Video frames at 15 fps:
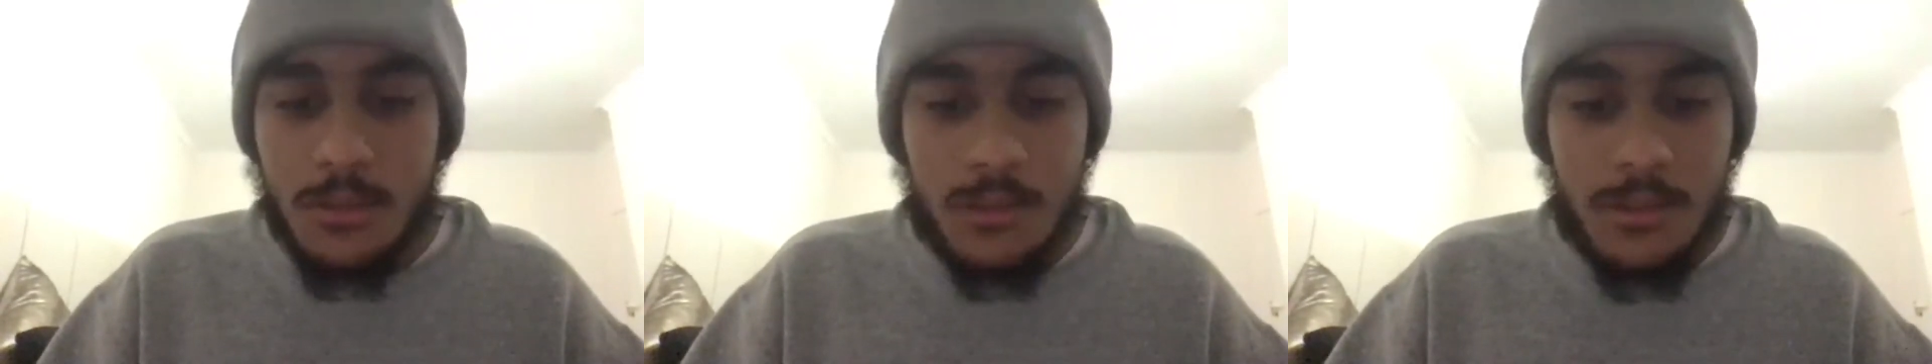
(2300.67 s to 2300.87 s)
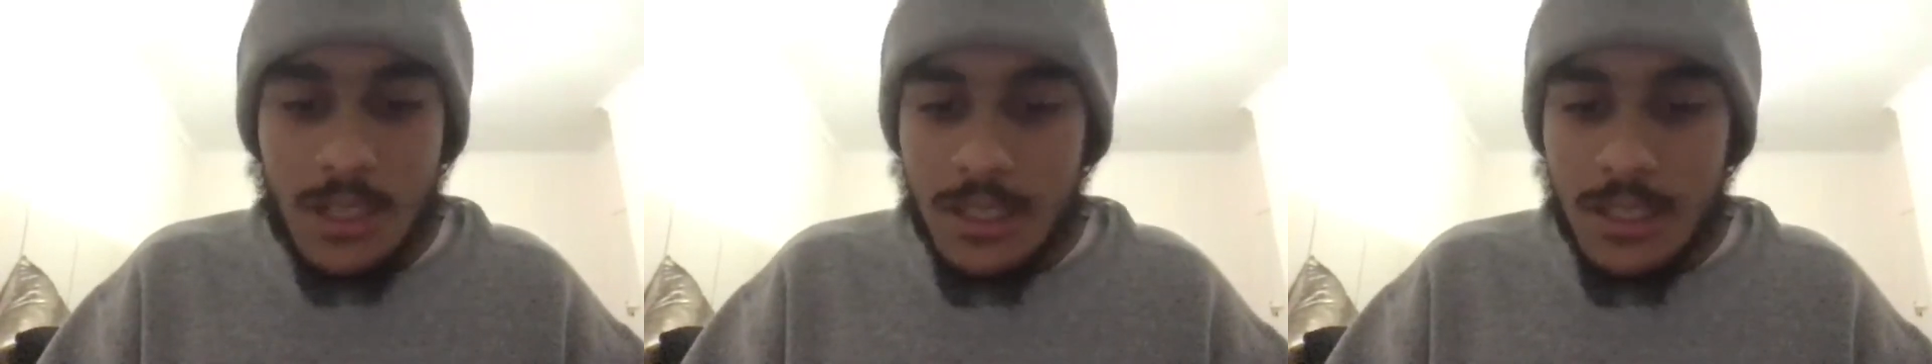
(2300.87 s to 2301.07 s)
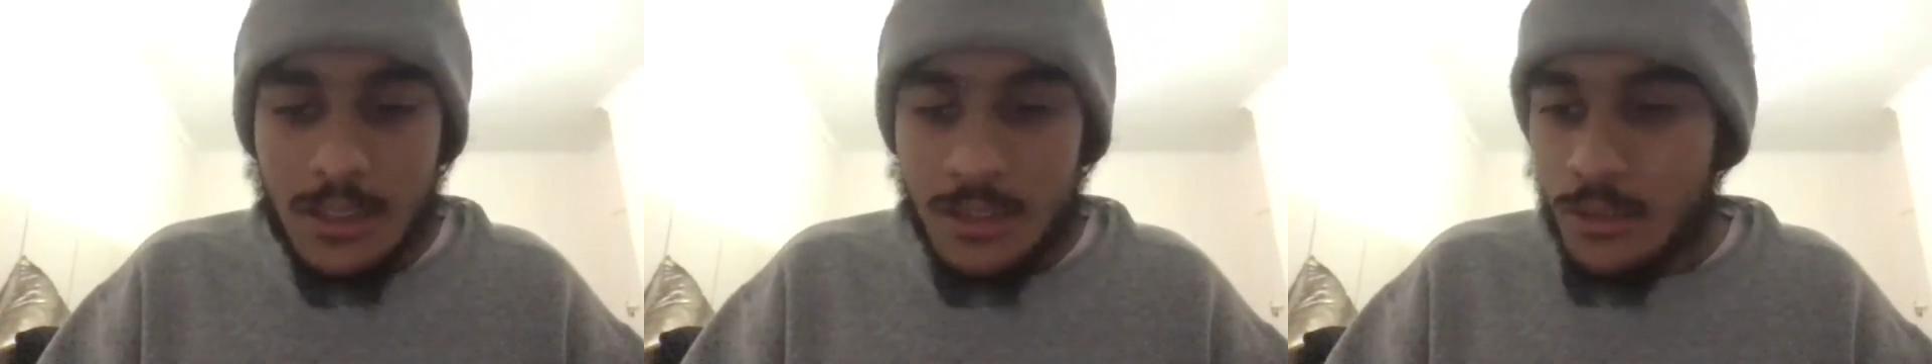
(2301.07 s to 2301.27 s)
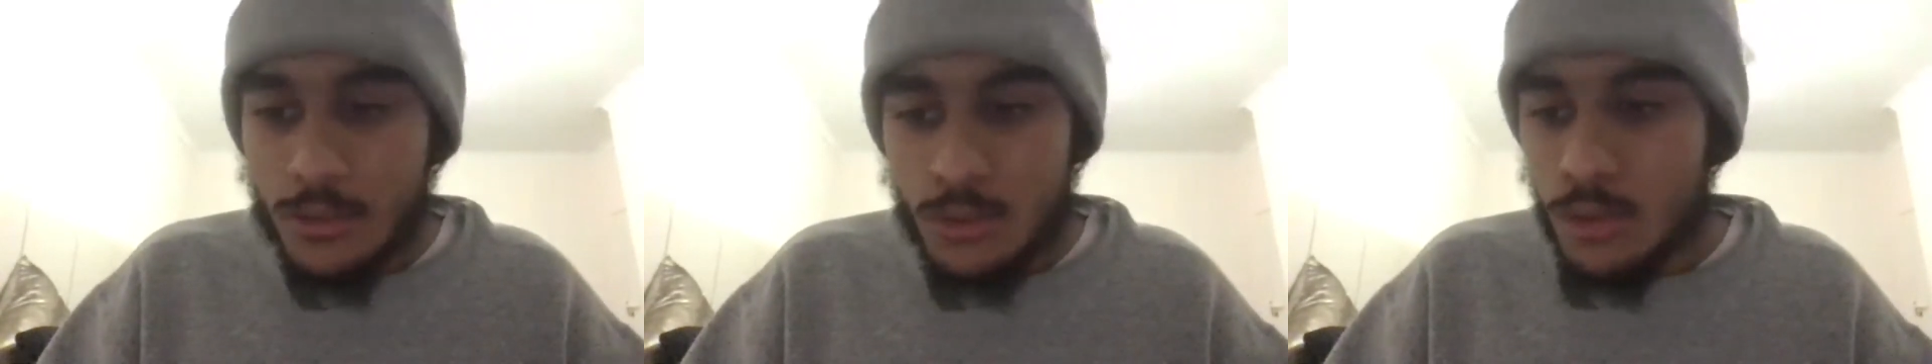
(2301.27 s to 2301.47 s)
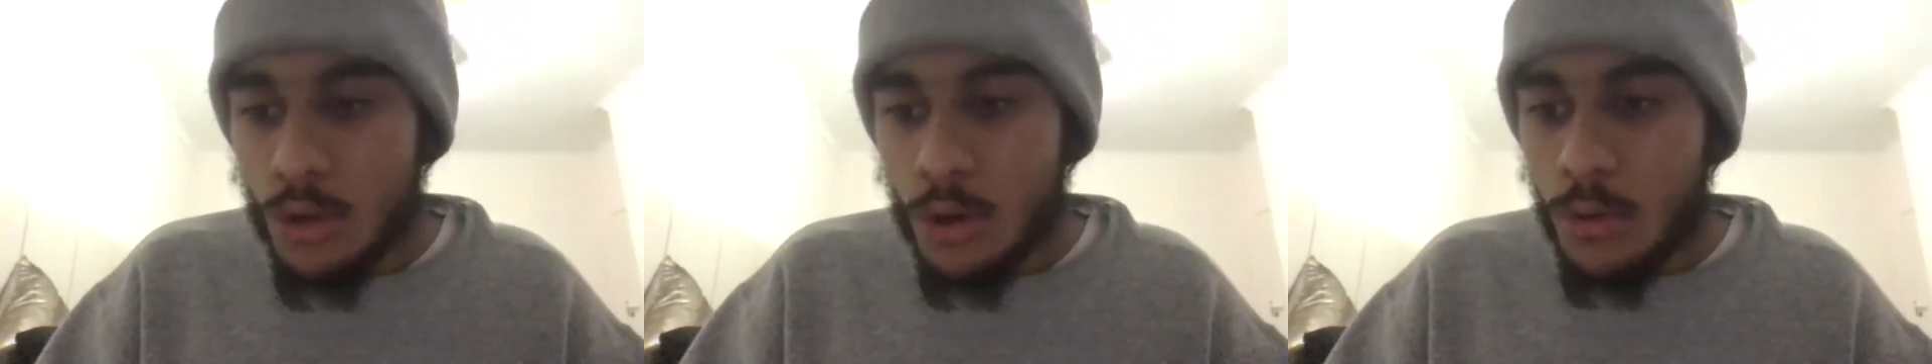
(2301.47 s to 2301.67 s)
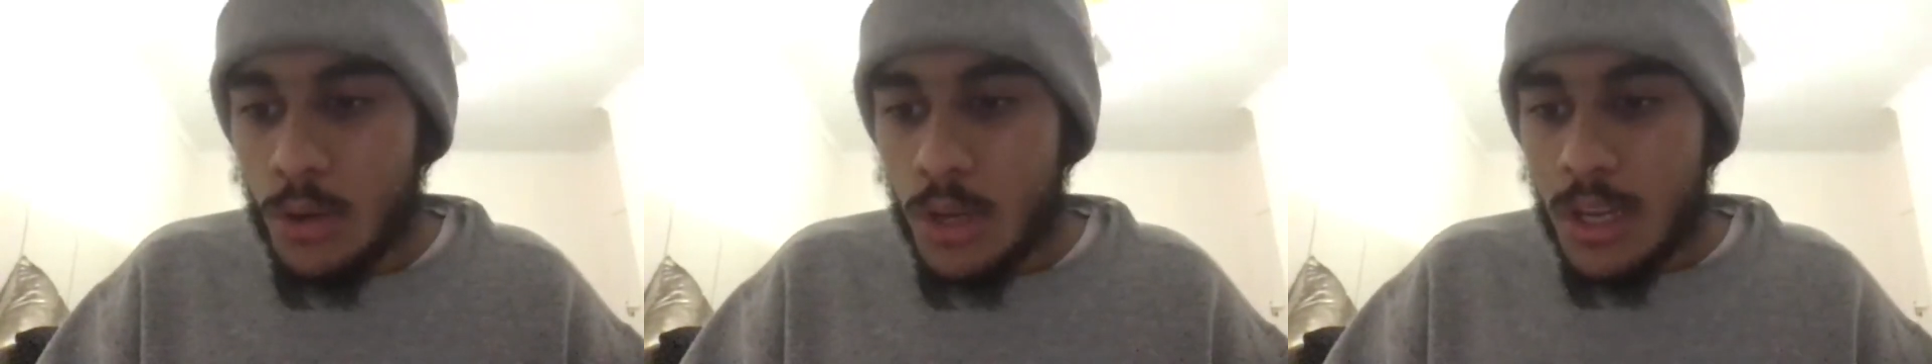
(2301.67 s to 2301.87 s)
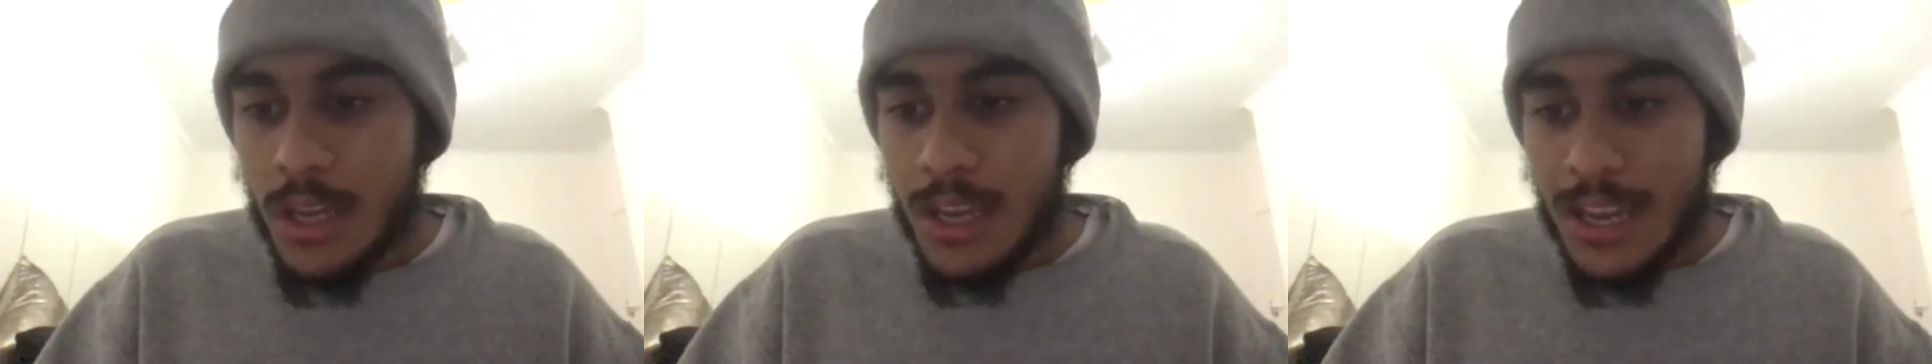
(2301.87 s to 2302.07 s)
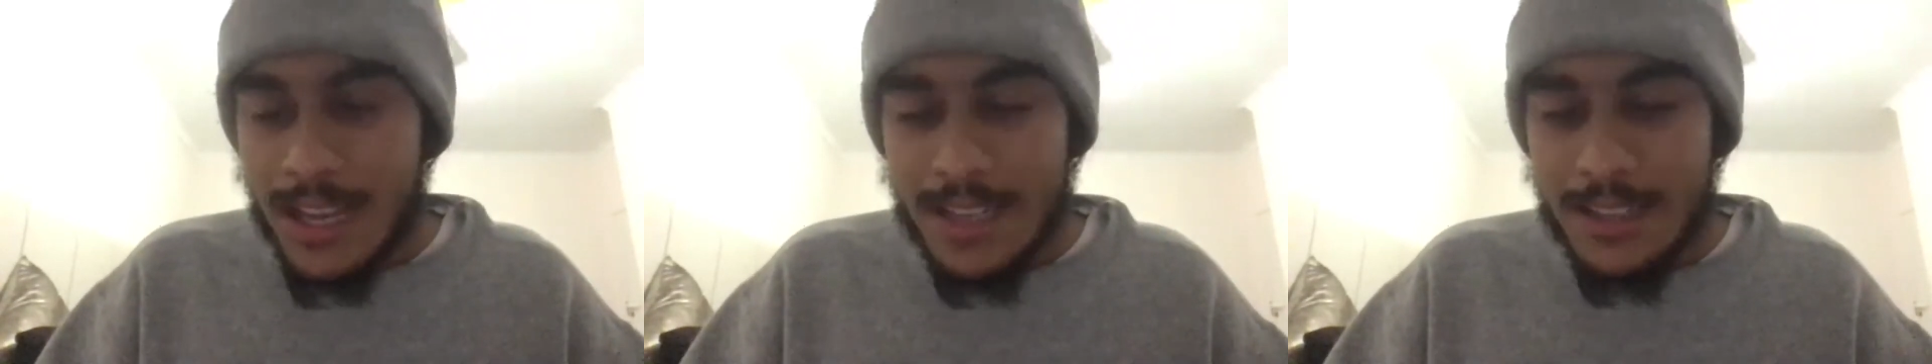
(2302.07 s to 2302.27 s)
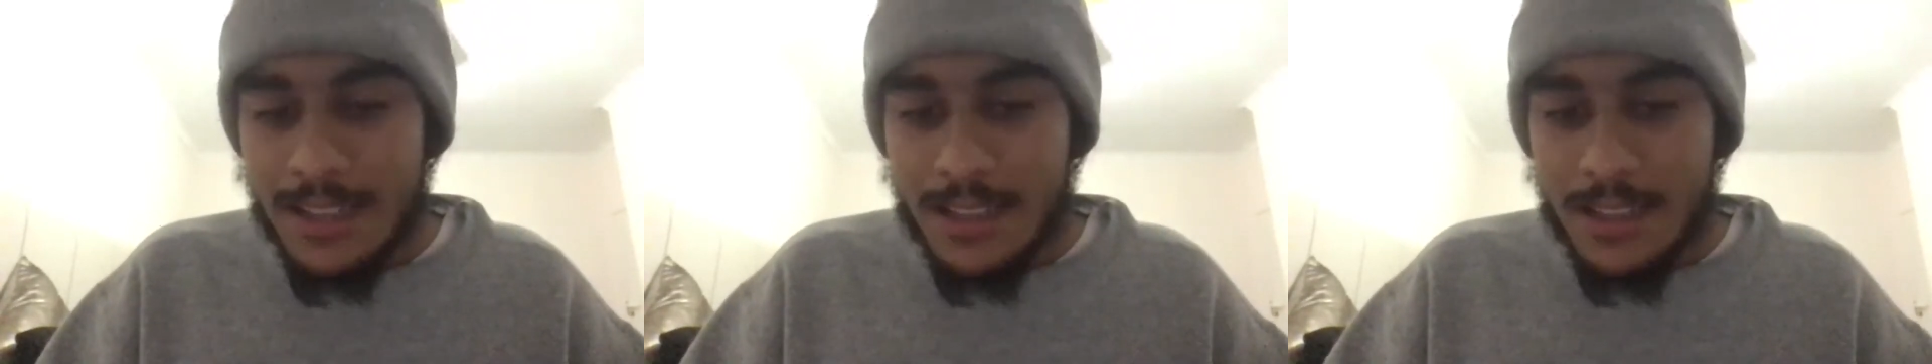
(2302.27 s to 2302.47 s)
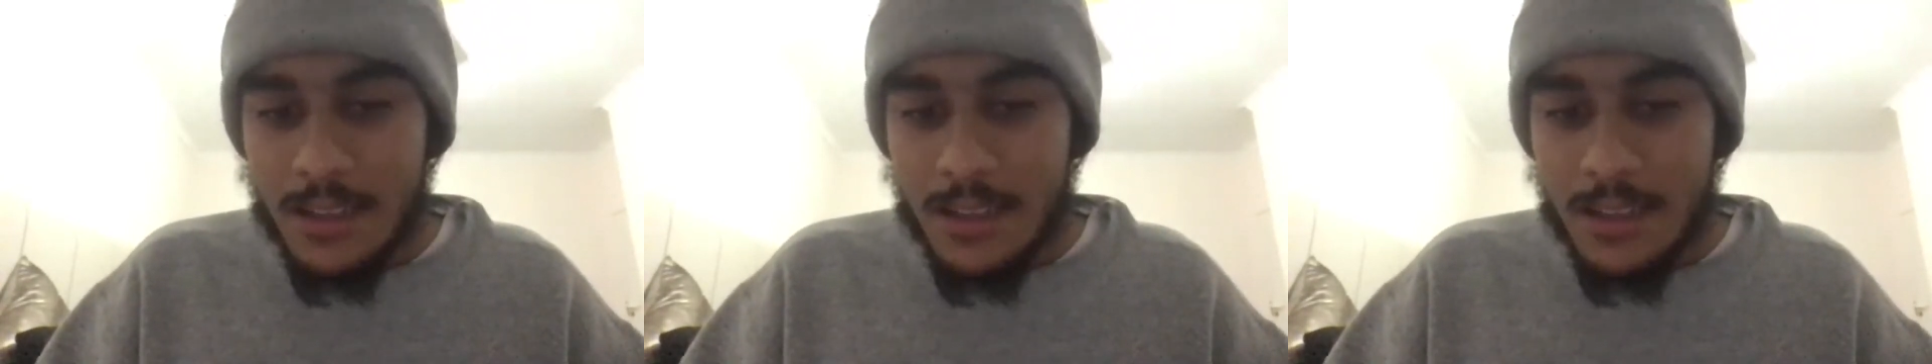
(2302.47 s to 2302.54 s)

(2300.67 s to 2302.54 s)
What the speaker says: That, you know, in